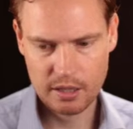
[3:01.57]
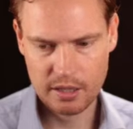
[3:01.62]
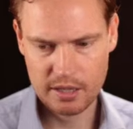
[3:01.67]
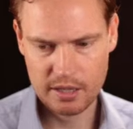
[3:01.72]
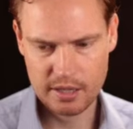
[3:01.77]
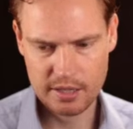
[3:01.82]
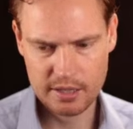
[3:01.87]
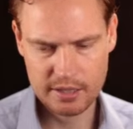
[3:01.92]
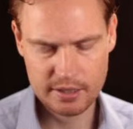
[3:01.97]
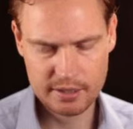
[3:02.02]

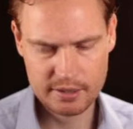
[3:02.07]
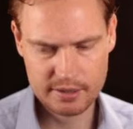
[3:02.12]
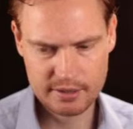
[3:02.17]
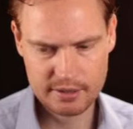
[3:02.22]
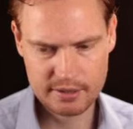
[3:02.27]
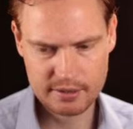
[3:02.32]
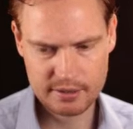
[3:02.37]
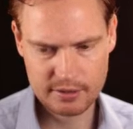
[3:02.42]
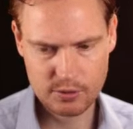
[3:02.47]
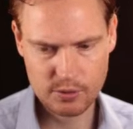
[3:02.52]

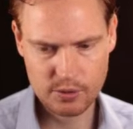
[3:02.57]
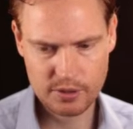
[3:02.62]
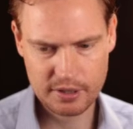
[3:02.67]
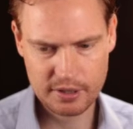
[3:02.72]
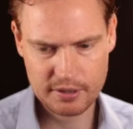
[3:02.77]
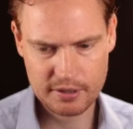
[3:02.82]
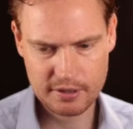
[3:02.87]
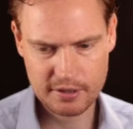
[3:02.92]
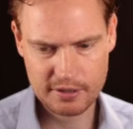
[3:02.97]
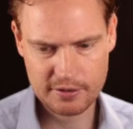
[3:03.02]
it's, according
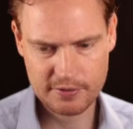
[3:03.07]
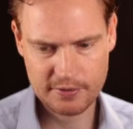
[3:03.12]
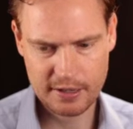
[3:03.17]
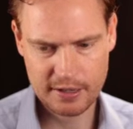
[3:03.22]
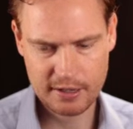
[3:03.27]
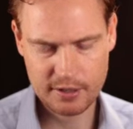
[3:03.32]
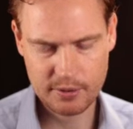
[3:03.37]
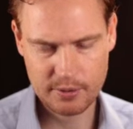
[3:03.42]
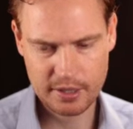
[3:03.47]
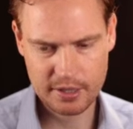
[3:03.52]
to this
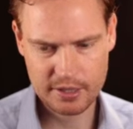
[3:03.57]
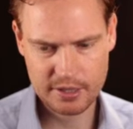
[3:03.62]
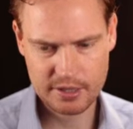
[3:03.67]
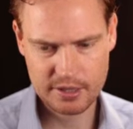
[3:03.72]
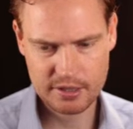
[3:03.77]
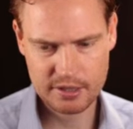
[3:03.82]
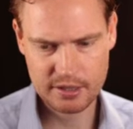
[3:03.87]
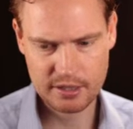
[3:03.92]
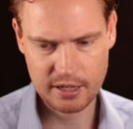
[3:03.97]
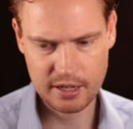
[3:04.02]

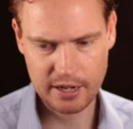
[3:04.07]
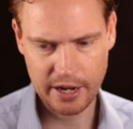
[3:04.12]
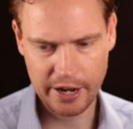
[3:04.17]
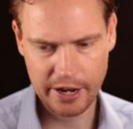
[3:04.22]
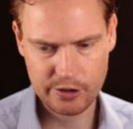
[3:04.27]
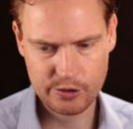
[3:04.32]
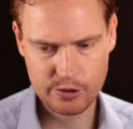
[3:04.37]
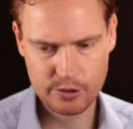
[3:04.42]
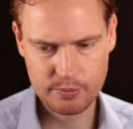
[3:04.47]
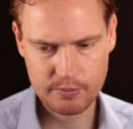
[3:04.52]
valuation,
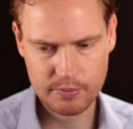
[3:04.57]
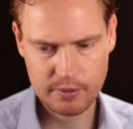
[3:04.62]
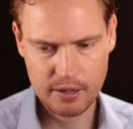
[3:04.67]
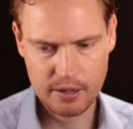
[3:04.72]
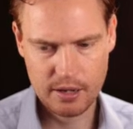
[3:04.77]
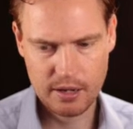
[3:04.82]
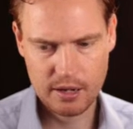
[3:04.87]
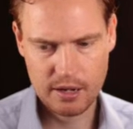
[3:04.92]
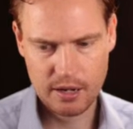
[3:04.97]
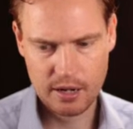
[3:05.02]

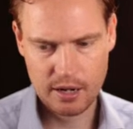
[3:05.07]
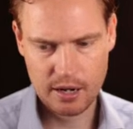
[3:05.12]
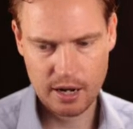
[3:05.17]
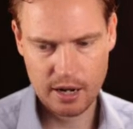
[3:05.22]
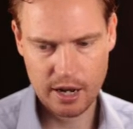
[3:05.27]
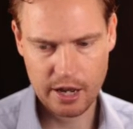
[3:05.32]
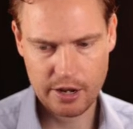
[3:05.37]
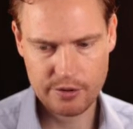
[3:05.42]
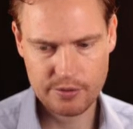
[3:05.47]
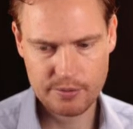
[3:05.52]

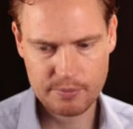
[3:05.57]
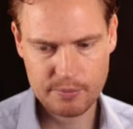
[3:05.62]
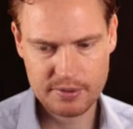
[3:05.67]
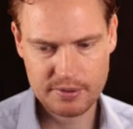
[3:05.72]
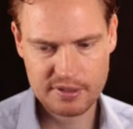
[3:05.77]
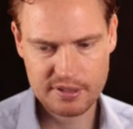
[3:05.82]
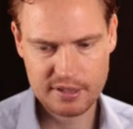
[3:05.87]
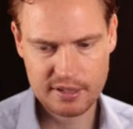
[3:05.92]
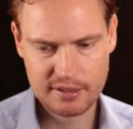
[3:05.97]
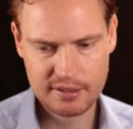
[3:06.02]

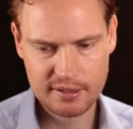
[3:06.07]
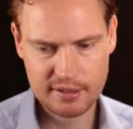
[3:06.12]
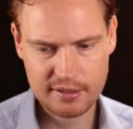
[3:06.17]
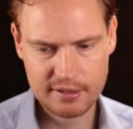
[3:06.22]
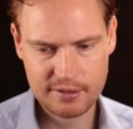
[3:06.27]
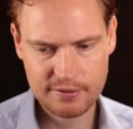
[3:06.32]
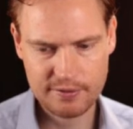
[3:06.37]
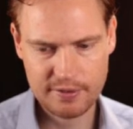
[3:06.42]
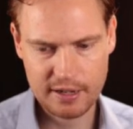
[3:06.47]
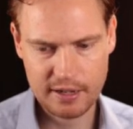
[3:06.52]
100%
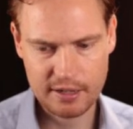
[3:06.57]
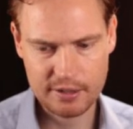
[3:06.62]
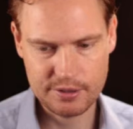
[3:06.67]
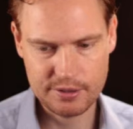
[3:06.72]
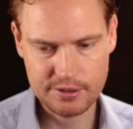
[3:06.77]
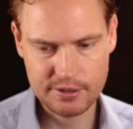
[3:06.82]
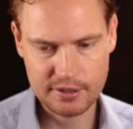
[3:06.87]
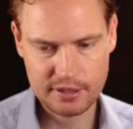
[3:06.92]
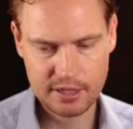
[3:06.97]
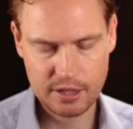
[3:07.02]

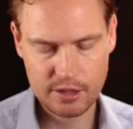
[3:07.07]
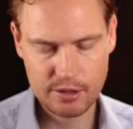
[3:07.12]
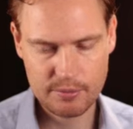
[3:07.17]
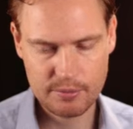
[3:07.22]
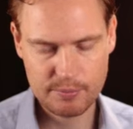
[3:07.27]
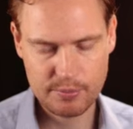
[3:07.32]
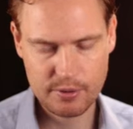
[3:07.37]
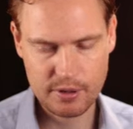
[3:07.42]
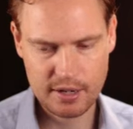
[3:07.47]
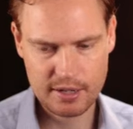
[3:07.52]
undervalued. The
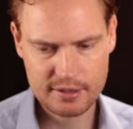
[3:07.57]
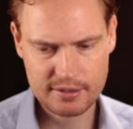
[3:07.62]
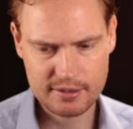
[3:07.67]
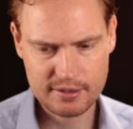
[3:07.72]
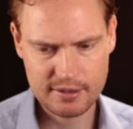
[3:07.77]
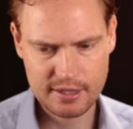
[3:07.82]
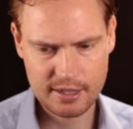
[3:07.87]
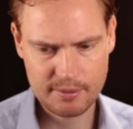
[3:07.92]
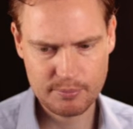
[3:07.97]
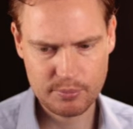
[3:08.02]
current price
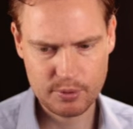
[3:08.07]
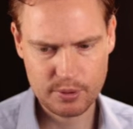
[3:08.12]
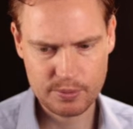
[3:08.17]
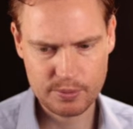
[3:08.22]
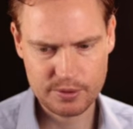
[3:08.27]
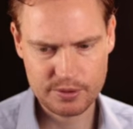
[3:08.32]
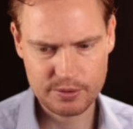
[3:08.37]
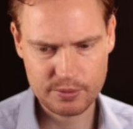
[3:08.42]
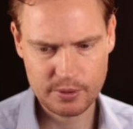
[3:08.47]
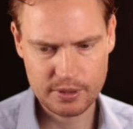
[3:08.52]
at that point
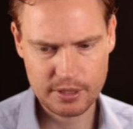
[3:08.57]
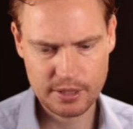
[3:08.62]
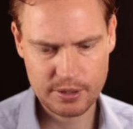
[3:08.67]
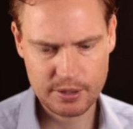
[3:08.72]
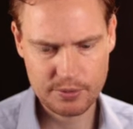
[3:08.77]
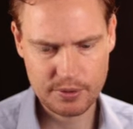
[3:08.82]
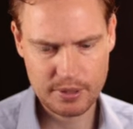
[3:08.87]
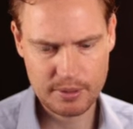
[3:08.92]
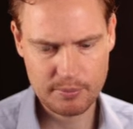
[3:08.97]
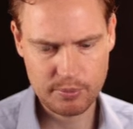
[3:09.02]
was
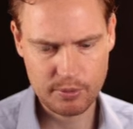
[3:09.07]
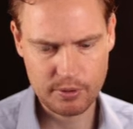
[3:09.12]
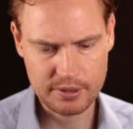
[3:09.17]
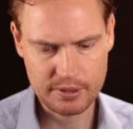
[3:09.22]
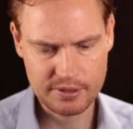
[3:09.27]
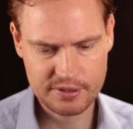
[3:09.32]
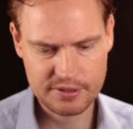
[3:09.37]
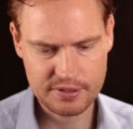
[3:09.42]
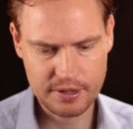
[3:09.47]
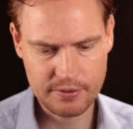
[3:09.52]

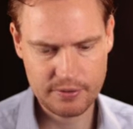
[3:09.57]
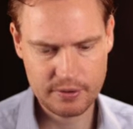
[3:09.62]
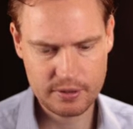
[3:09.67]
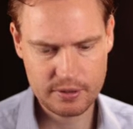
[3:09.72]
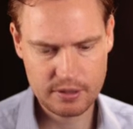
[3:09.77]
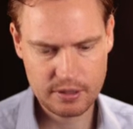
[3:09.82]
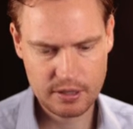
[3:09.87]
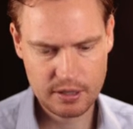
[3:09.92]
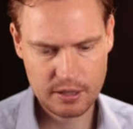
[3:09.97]
23.7.